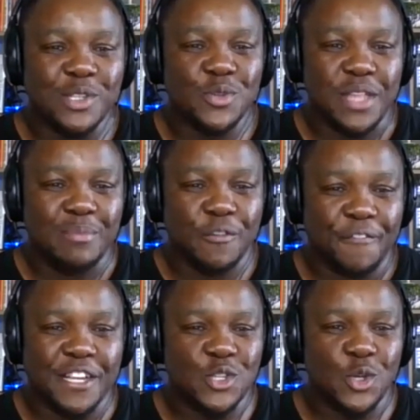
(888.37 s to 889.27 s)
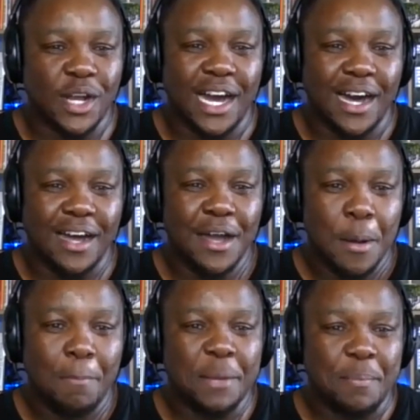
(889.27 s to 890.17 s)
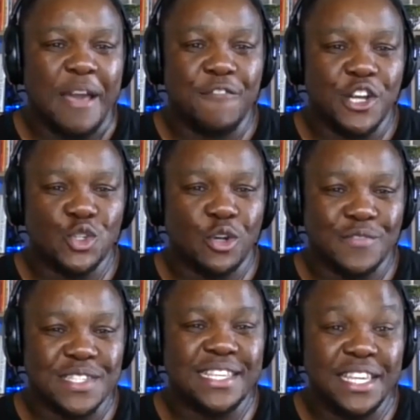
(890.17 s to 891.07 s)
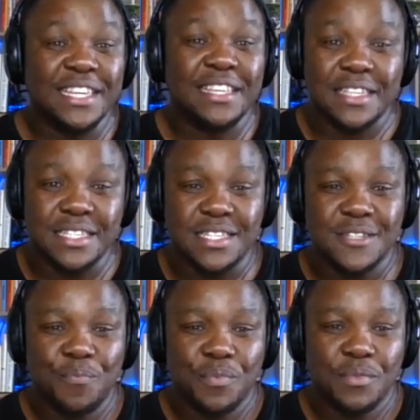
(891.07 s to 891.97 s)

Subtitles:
to them to fix your car, but by virtue of seeing this